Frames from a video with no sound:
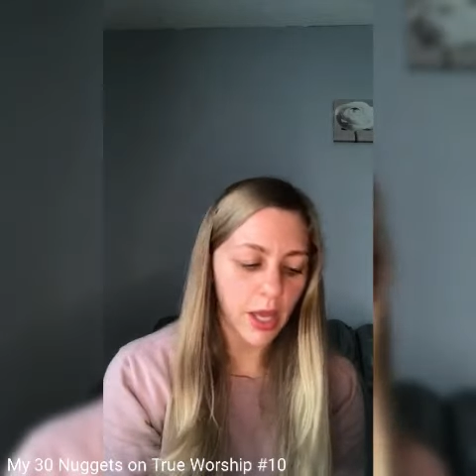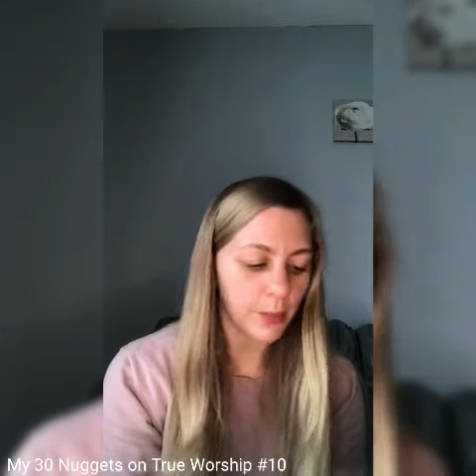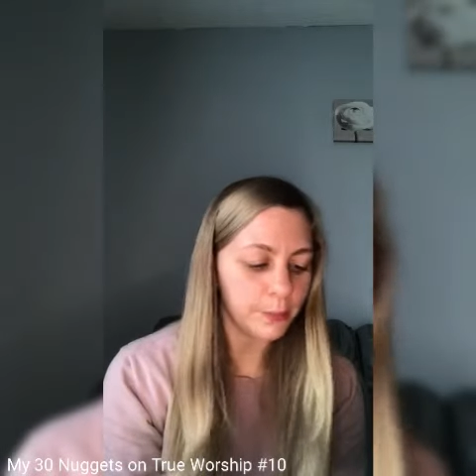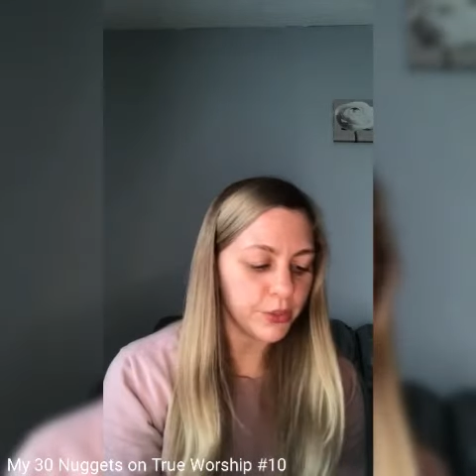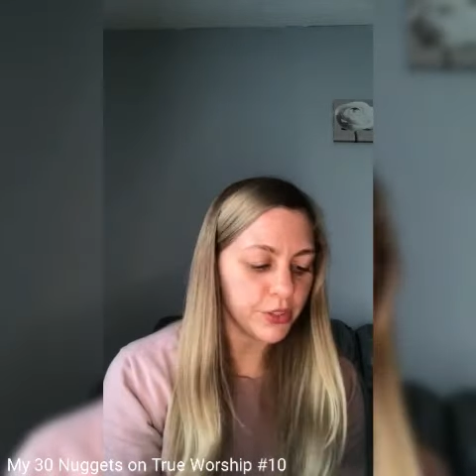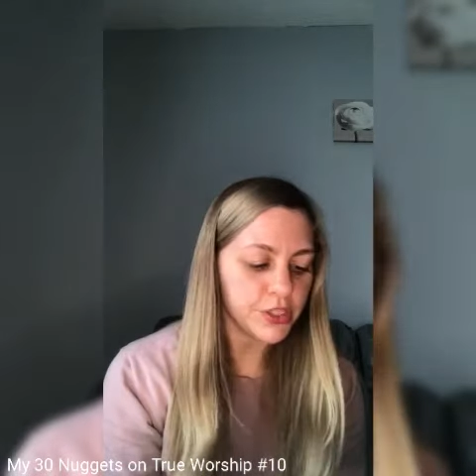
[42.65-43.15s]
a
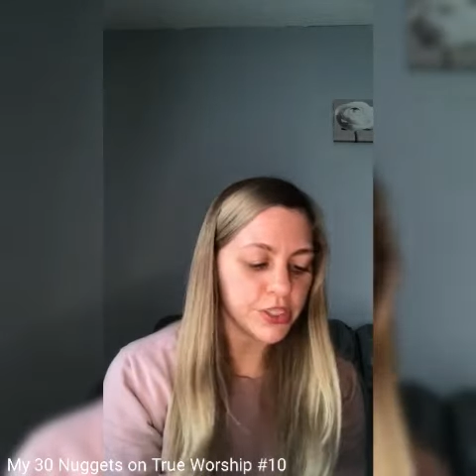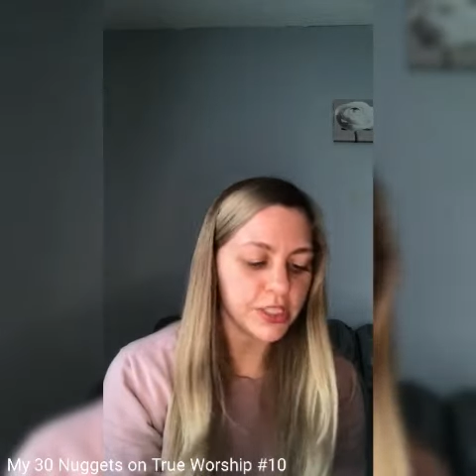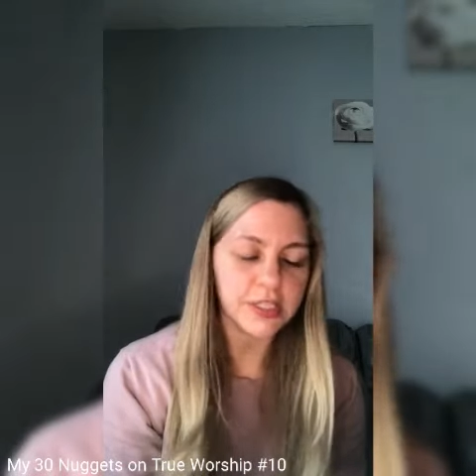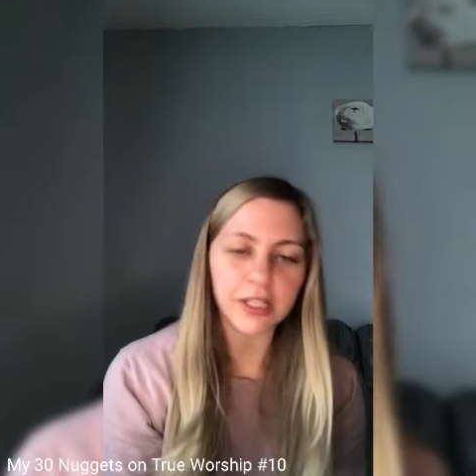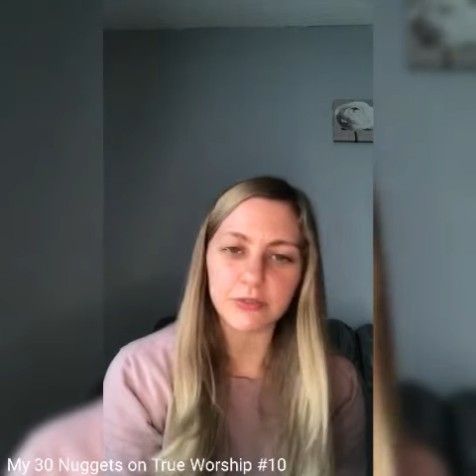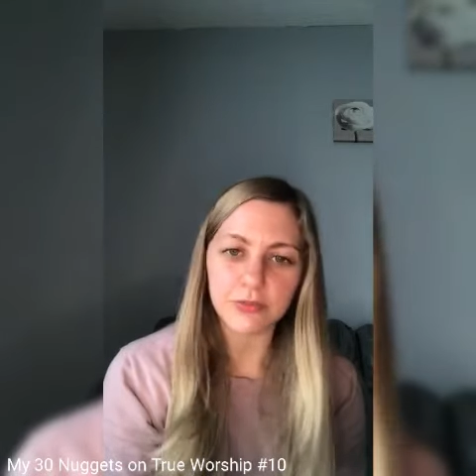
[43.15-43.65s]

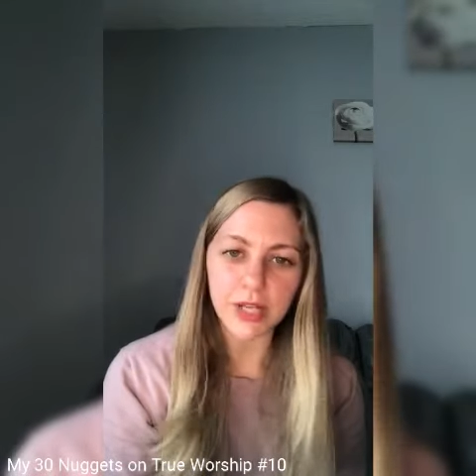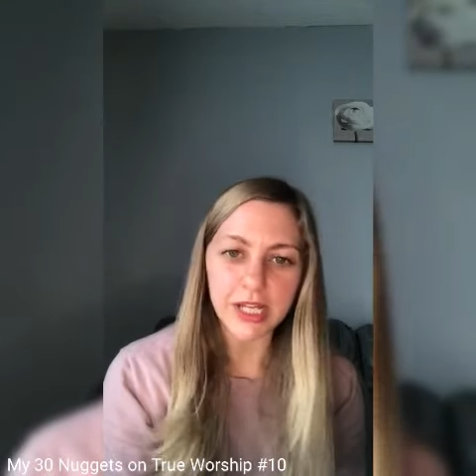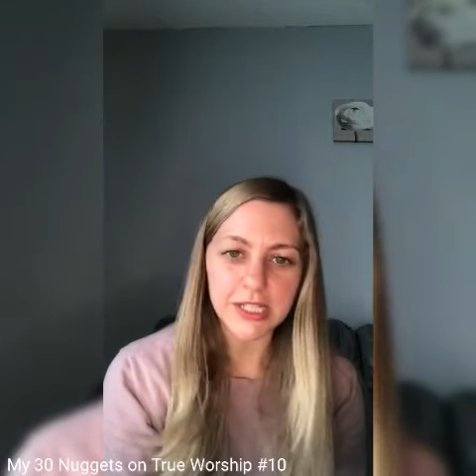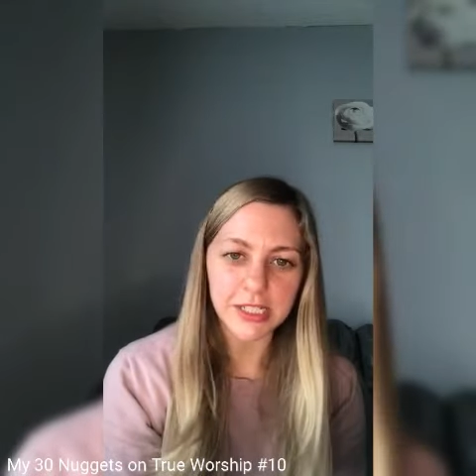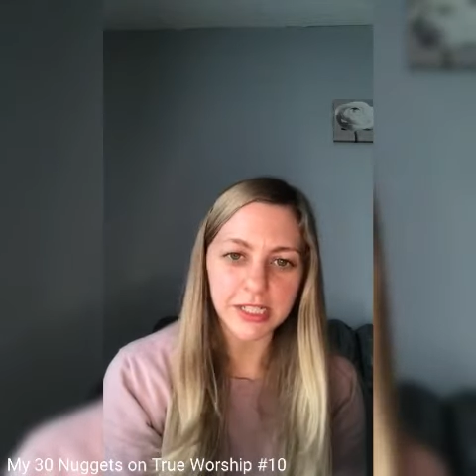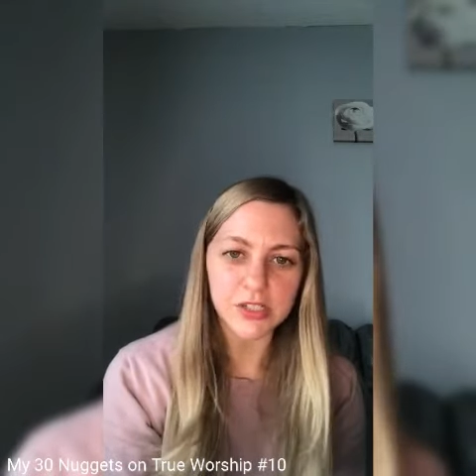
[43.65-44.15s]
beauty that
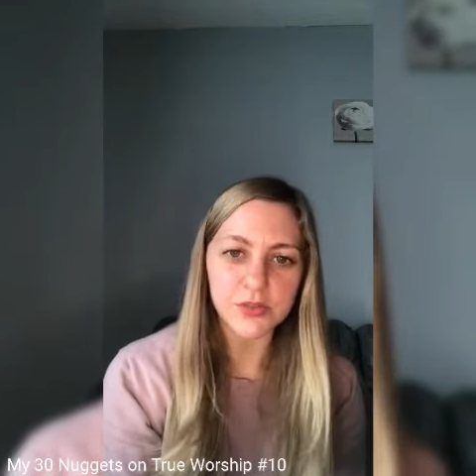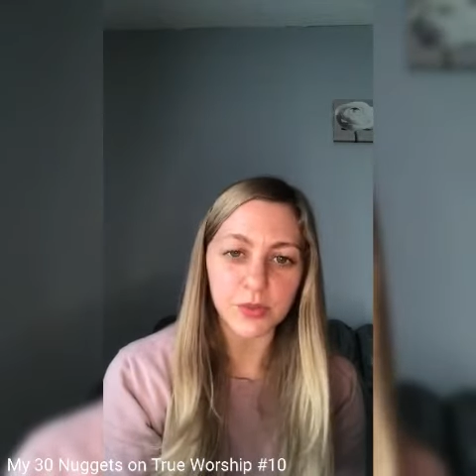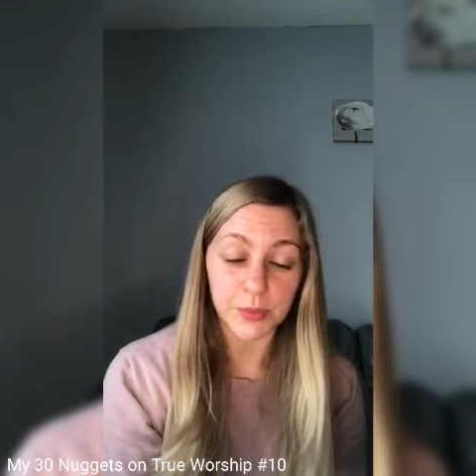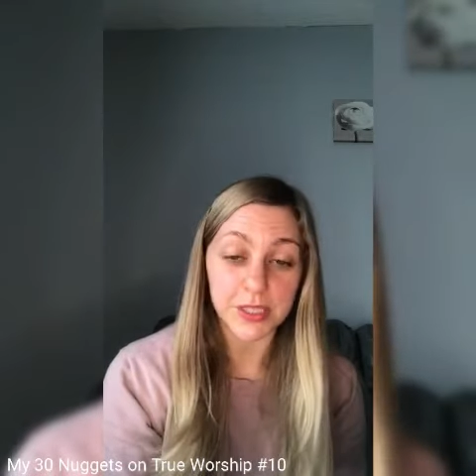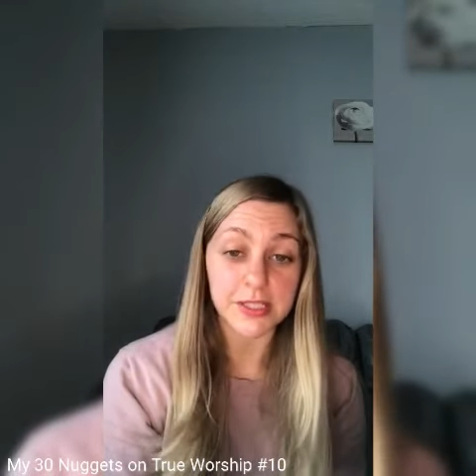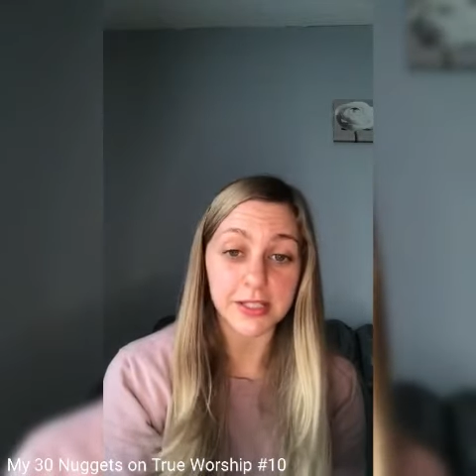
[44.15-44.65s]
radiates
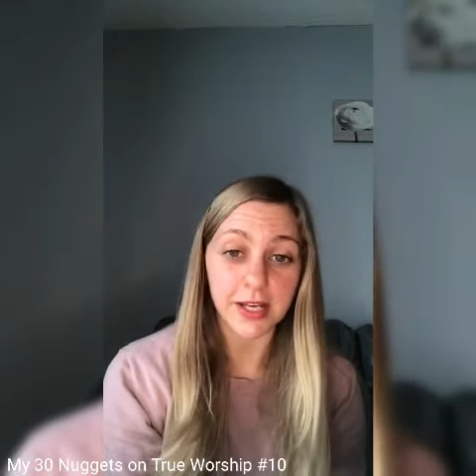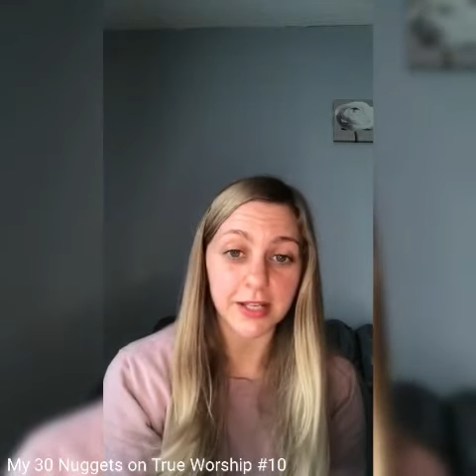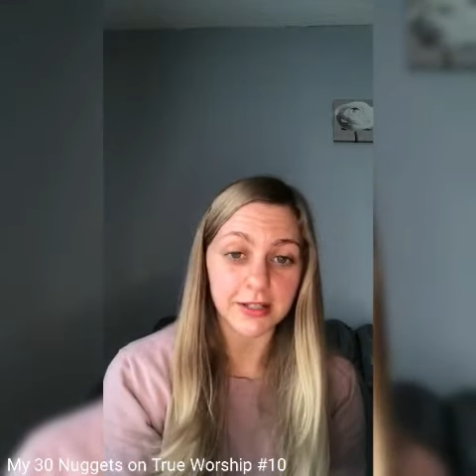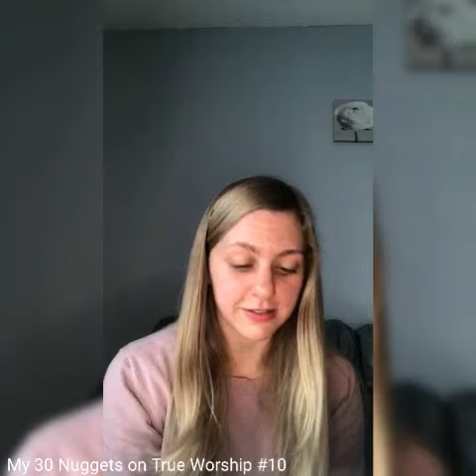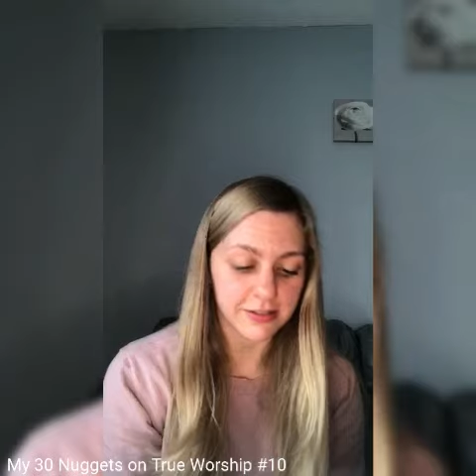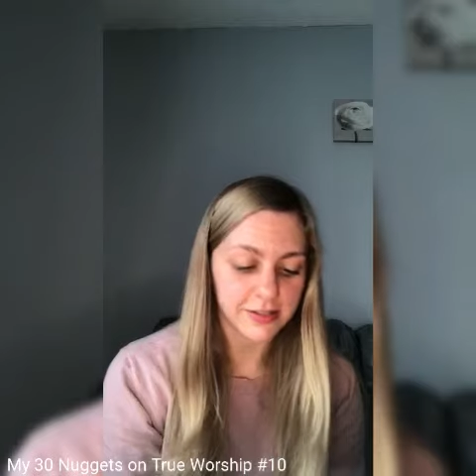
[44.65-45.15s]
from
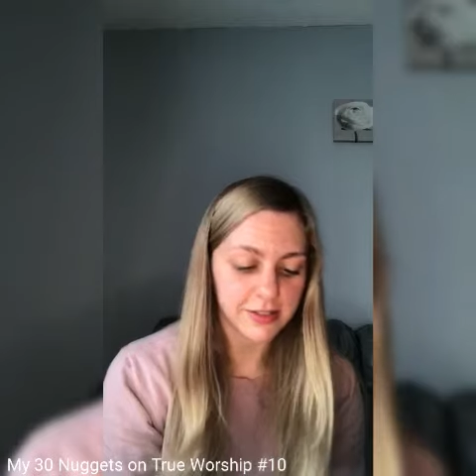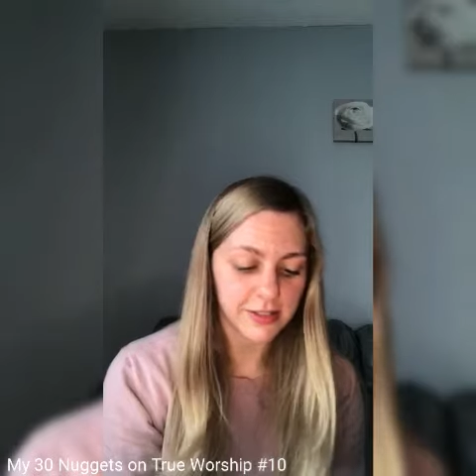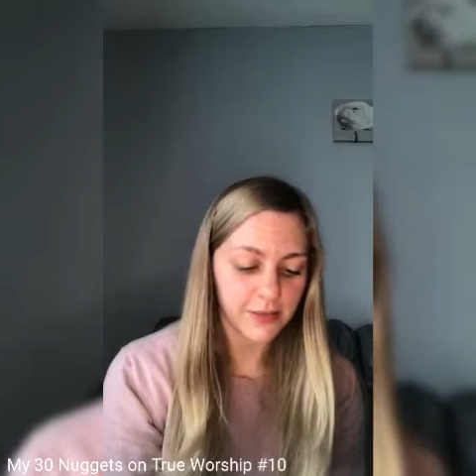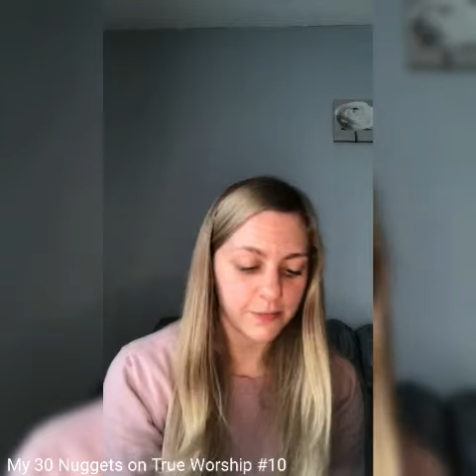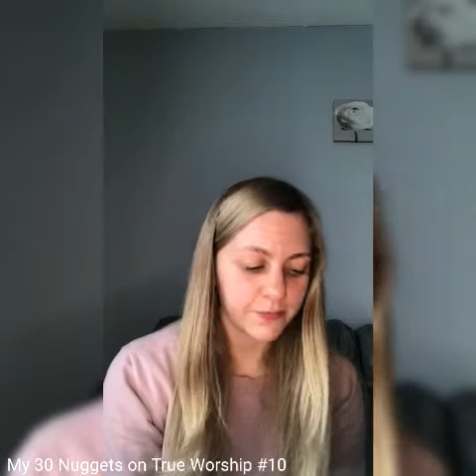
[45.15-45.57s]
inside us.